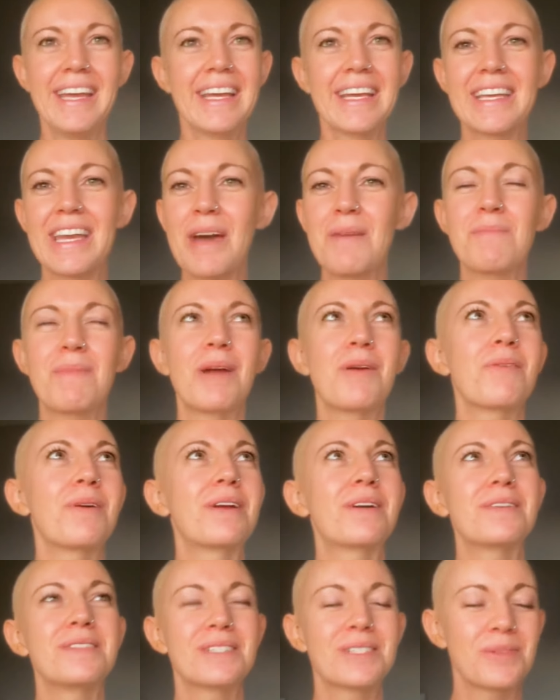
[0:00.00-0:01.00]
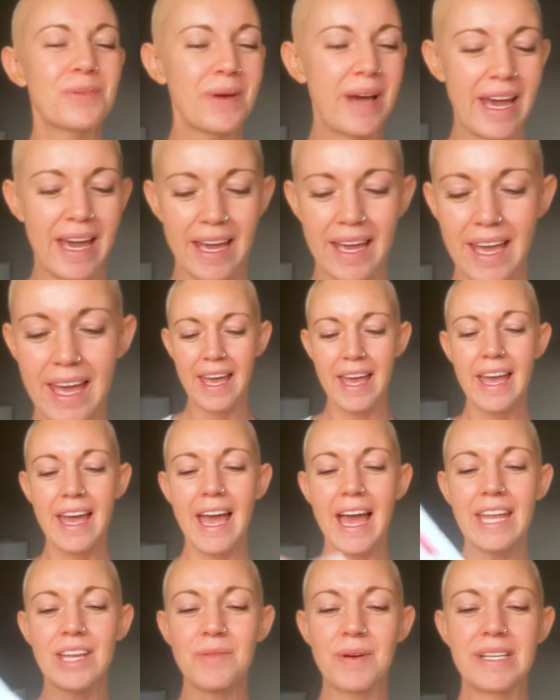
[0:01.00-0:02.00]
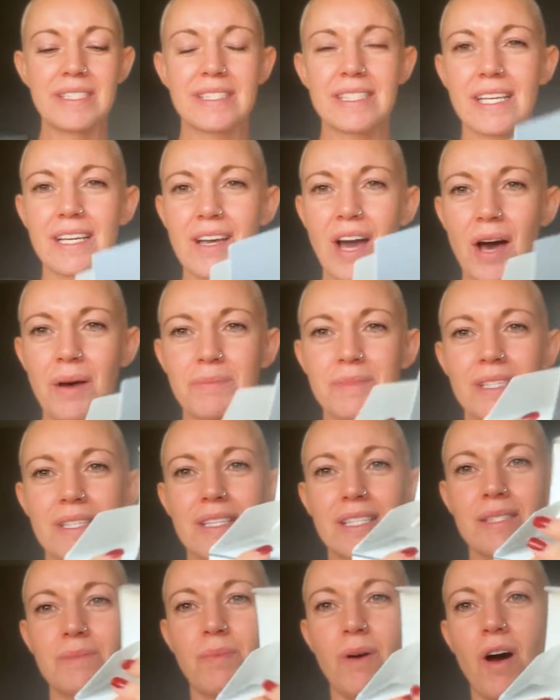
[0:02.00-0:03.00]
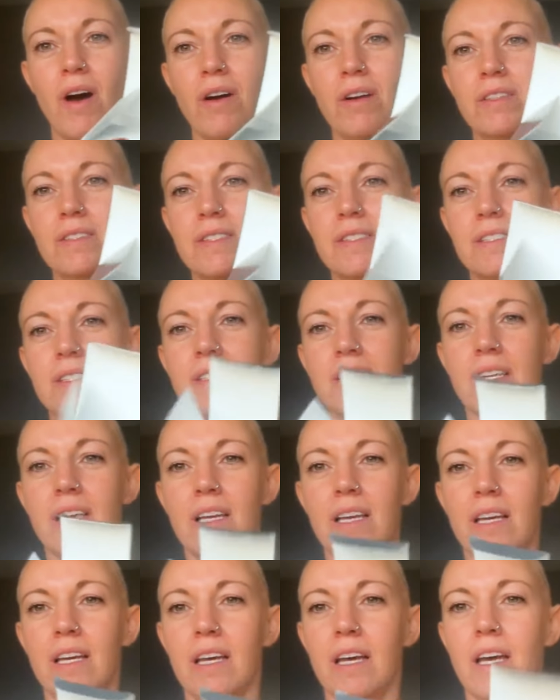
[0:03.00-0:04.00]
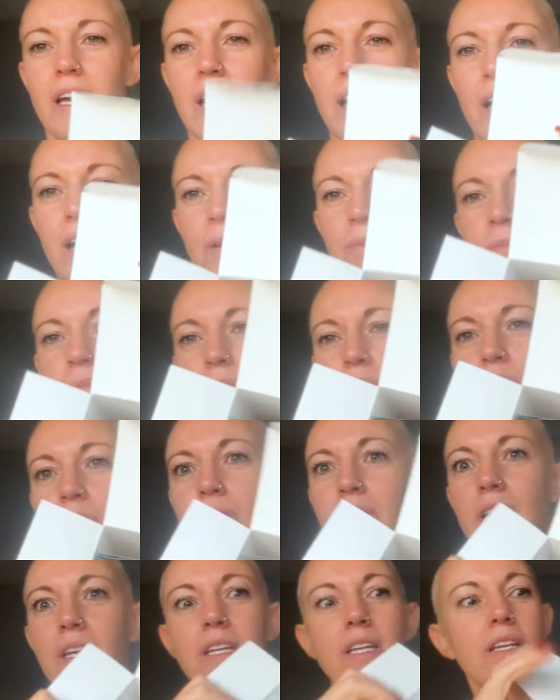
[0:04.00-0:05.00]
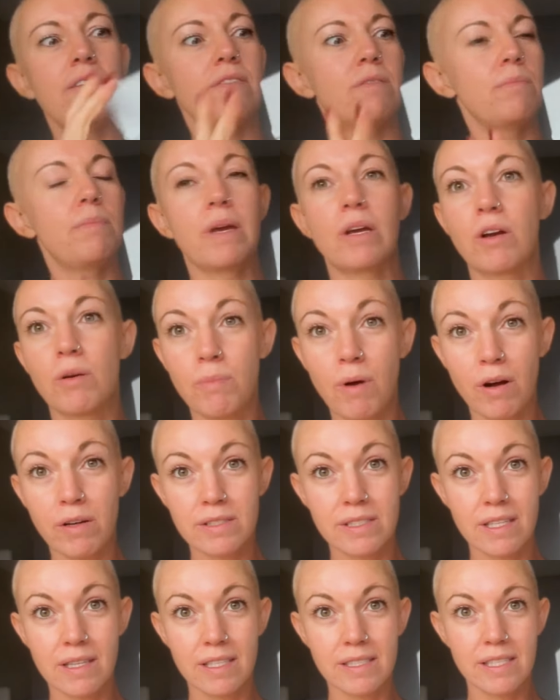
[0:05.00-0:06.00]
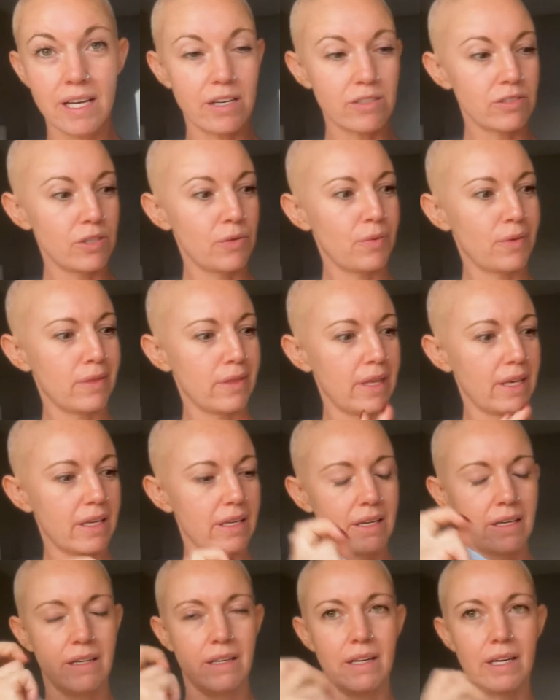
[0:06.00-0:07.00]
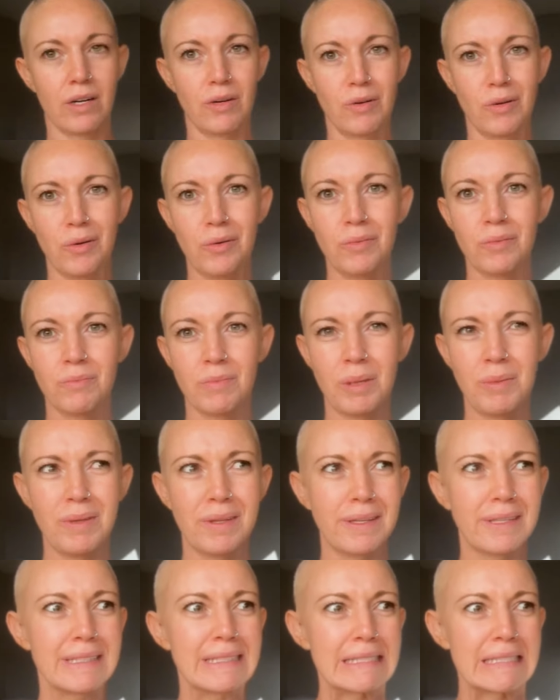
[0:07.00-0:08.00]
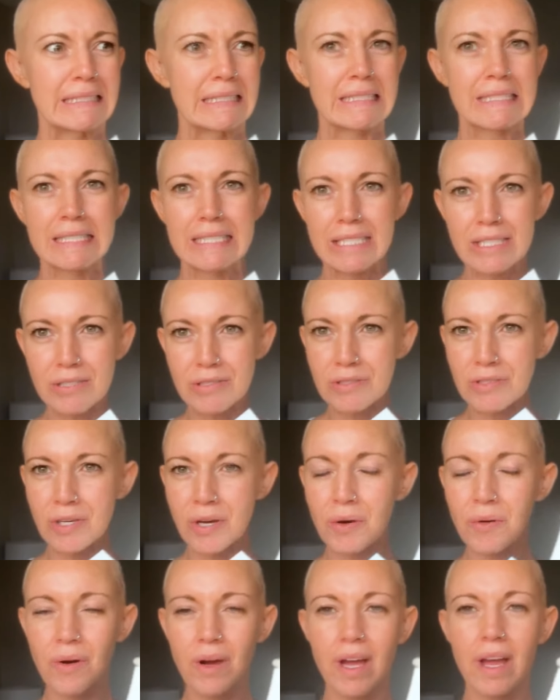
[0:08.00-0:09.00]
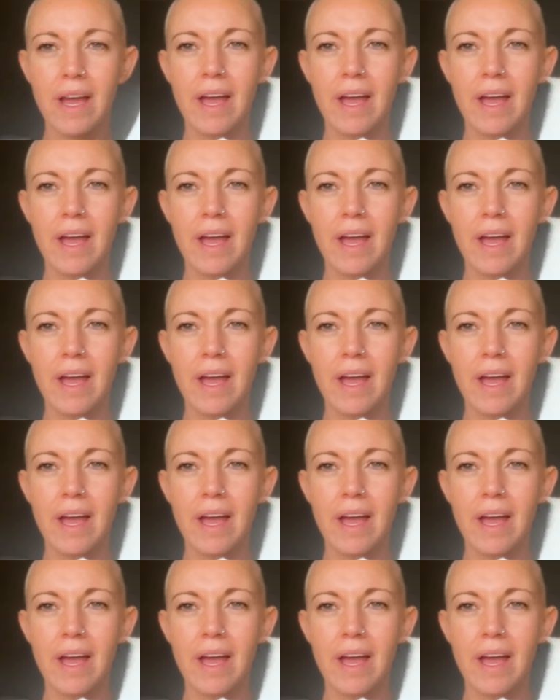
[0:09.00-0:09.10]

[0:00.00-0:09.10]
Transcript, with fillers: Get my wrinkles away. Anyways, it comes in this box. Um, you can get an even bigger box than this actually with like, I don't know, maybe like sixty or so.